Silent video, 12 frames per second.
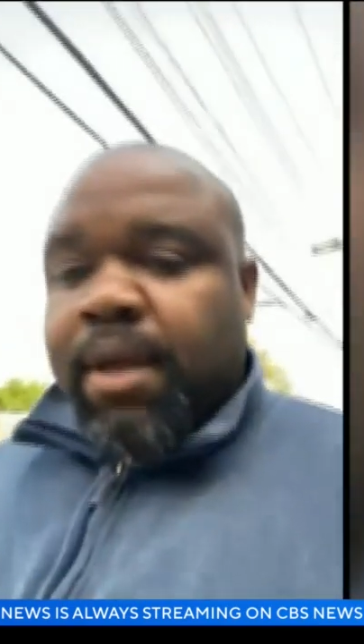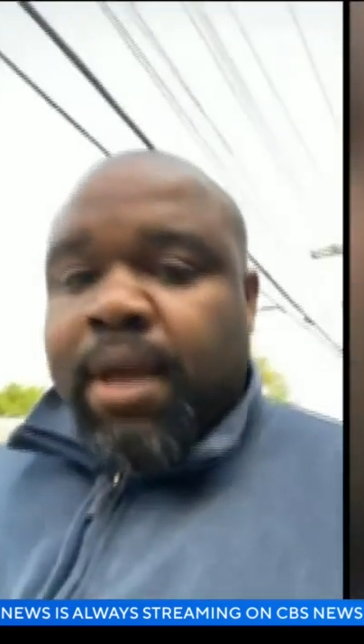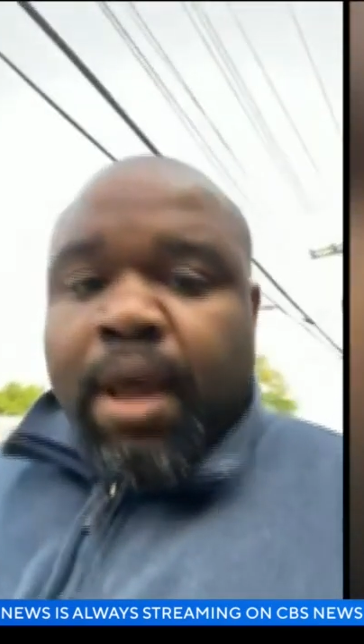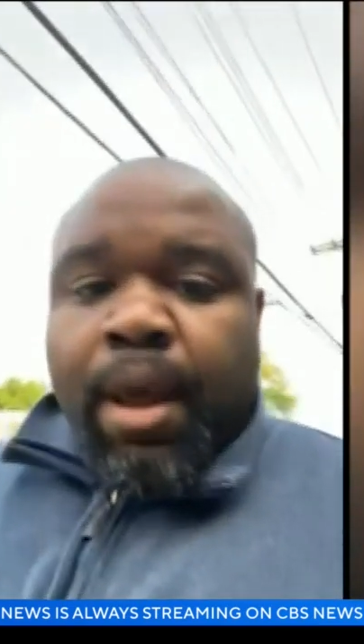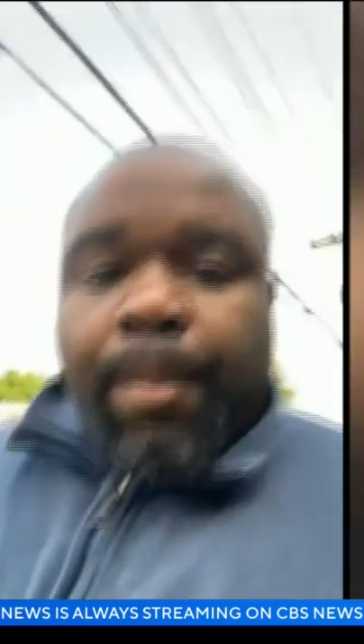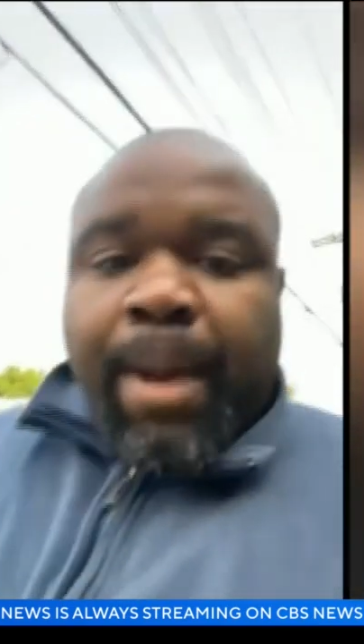
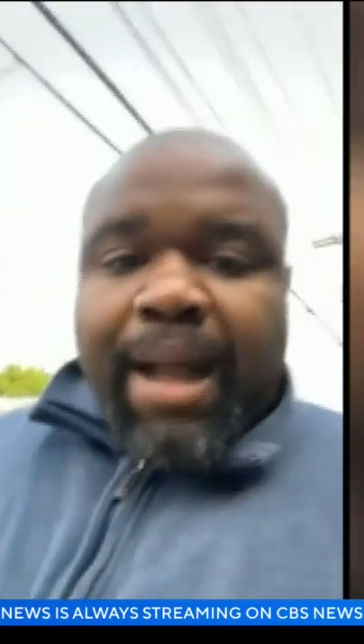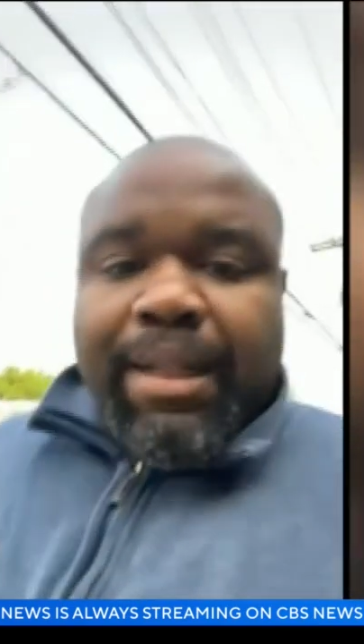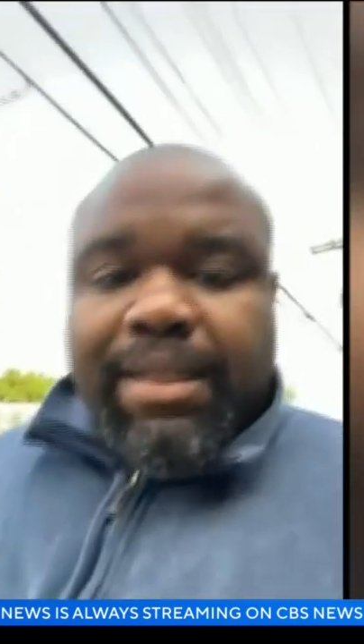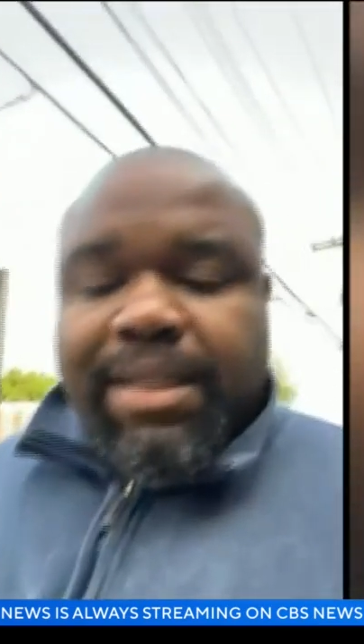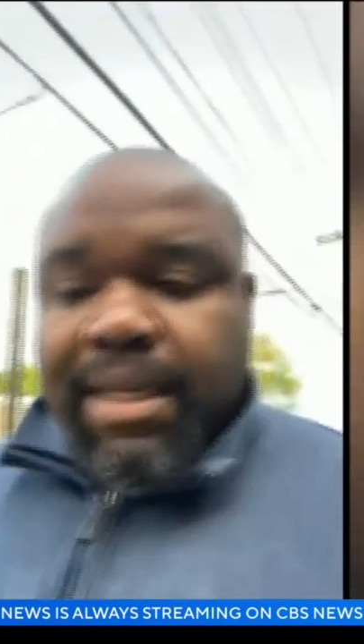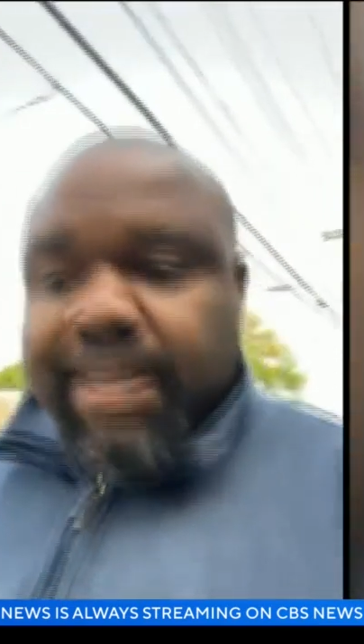In May,
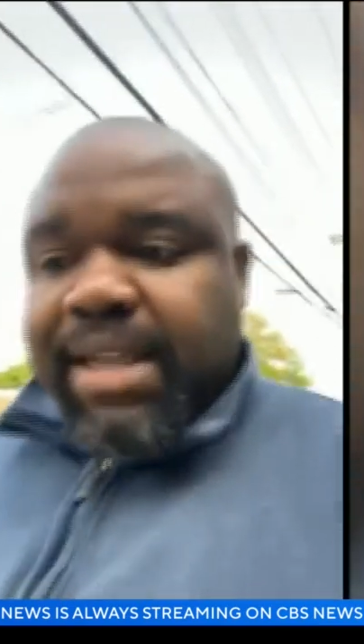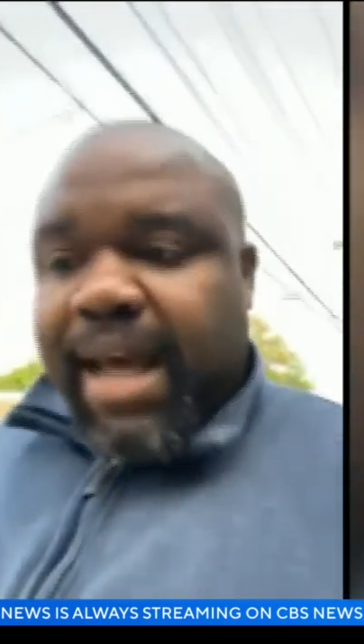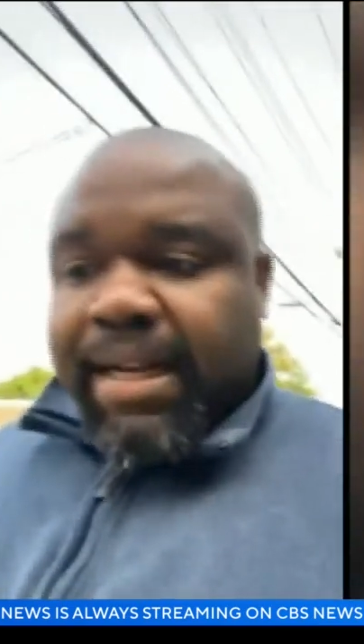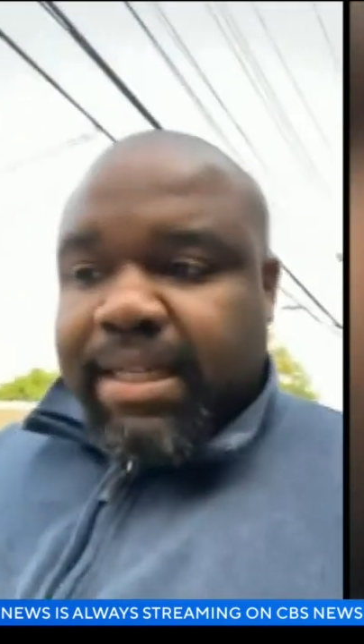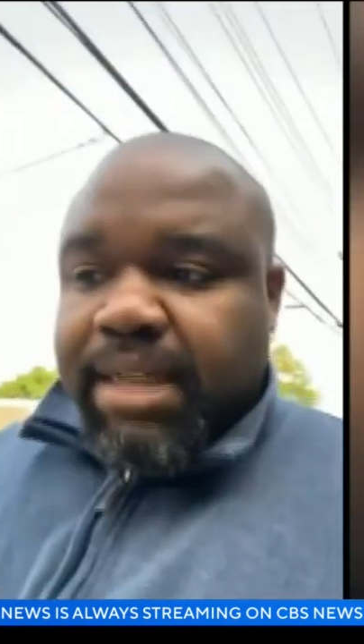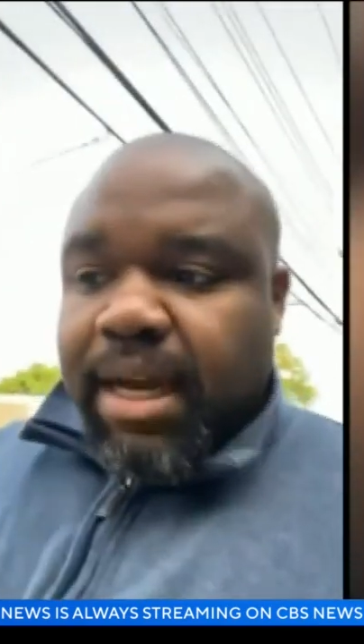Westchester
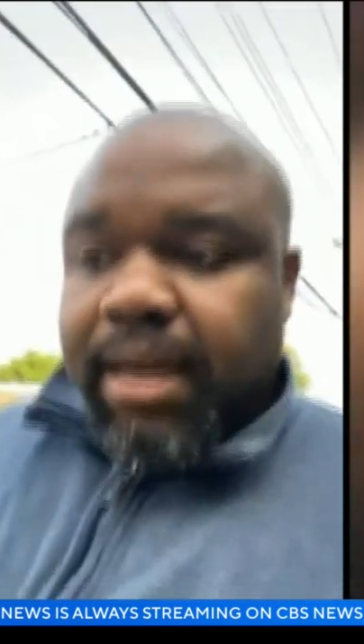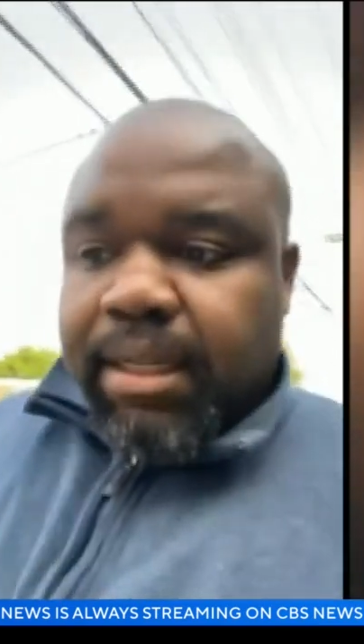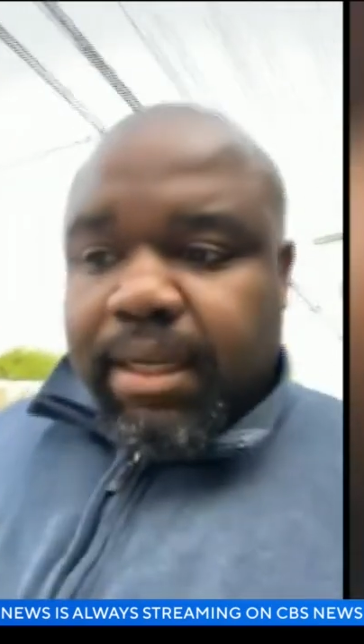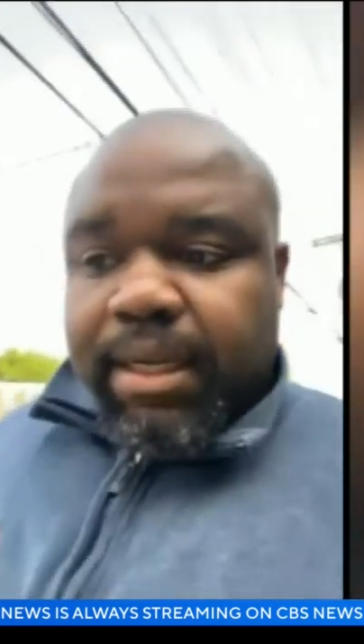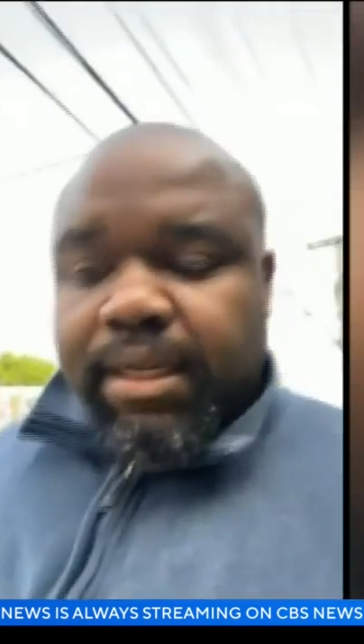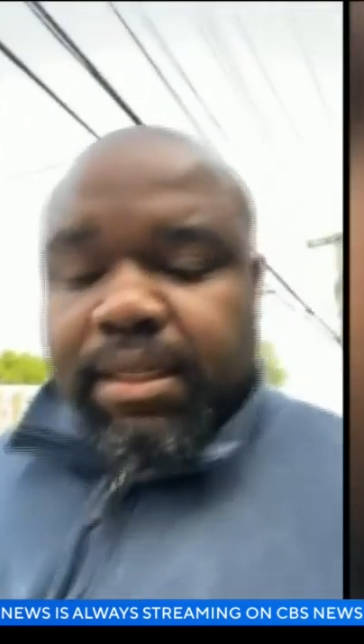County
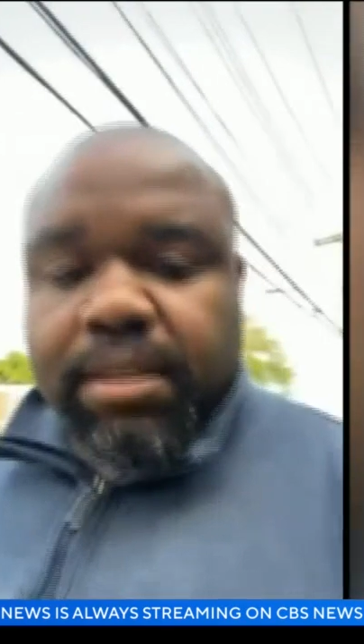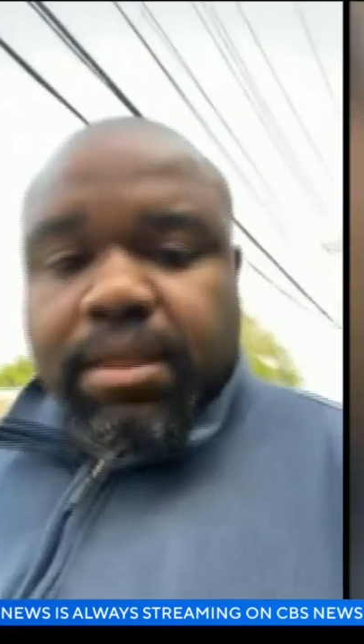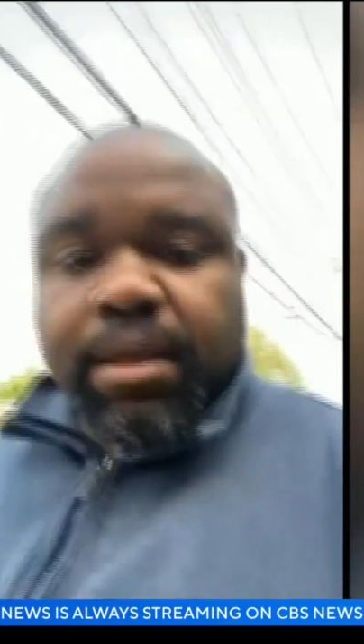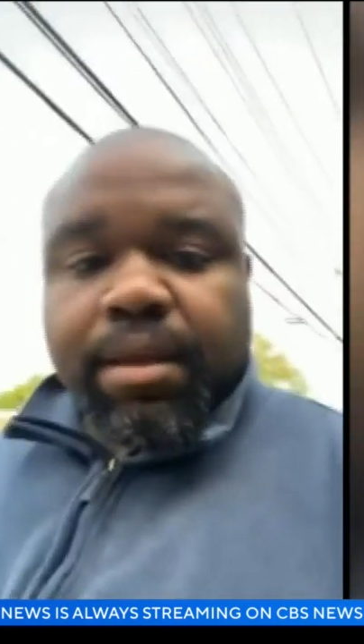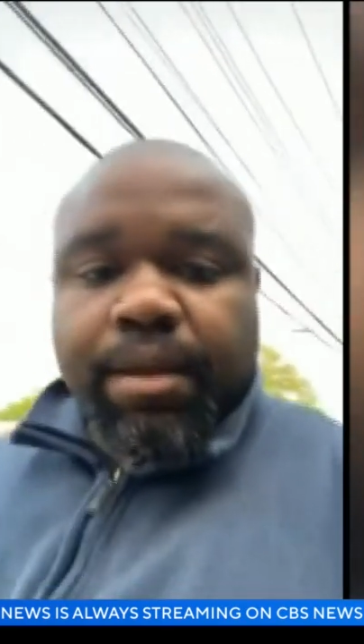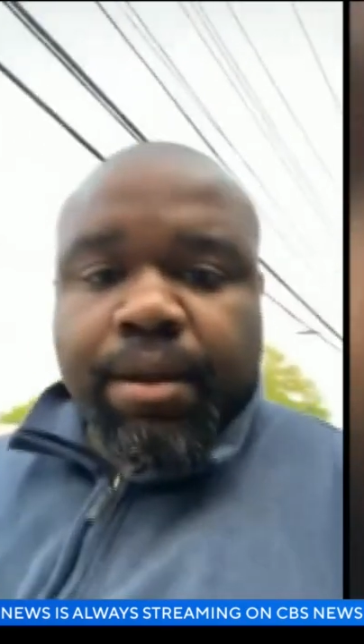legislator
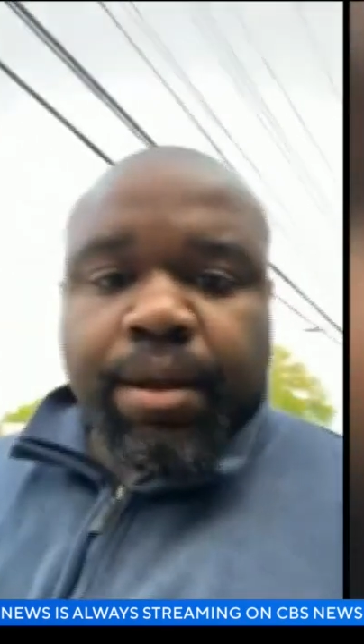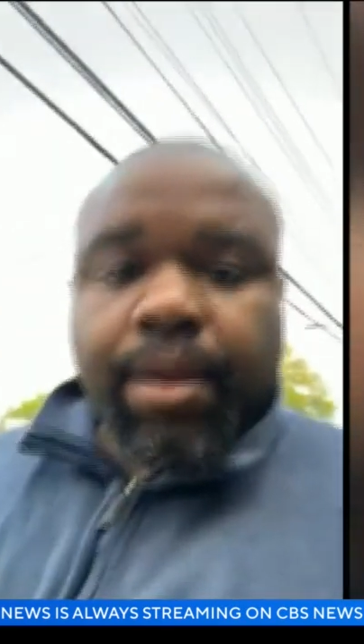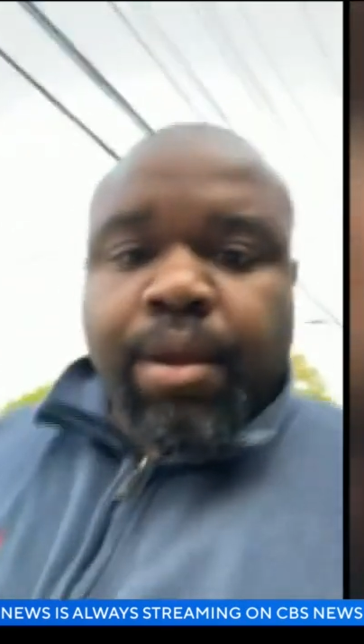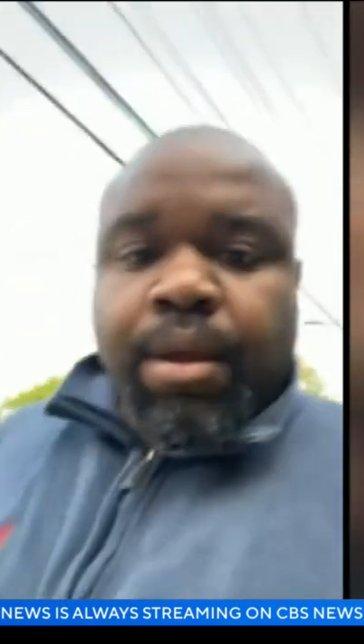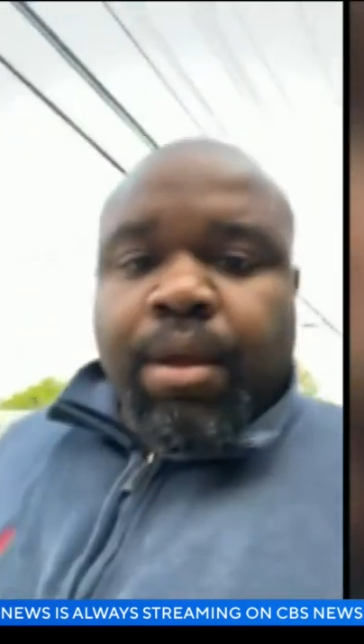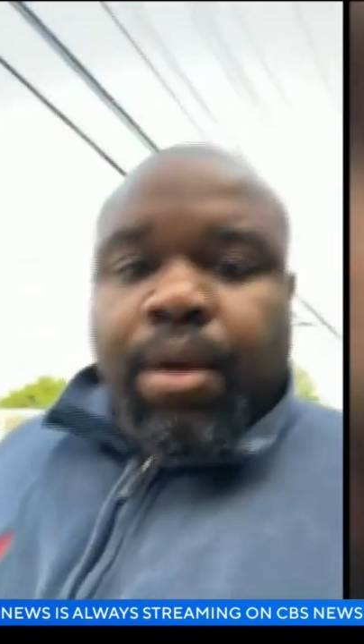Christopher
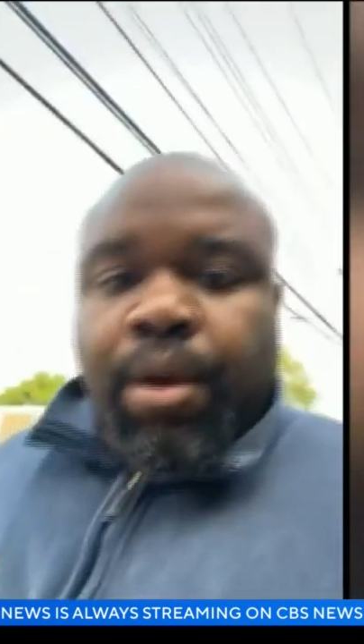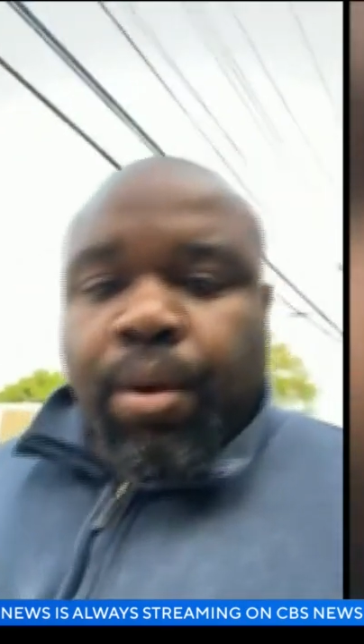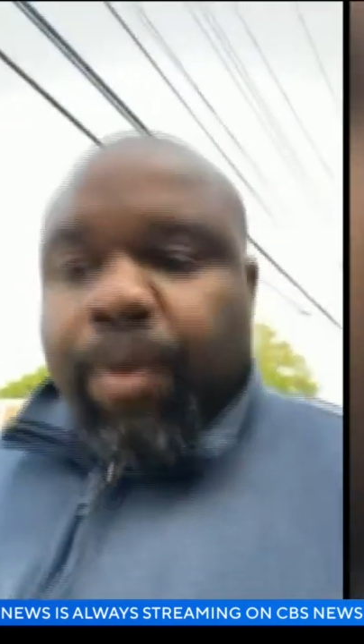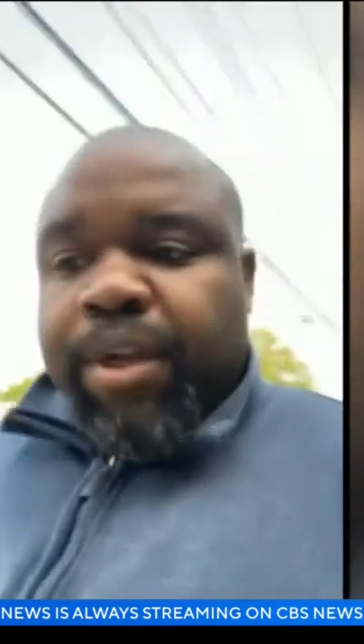Johnson sounded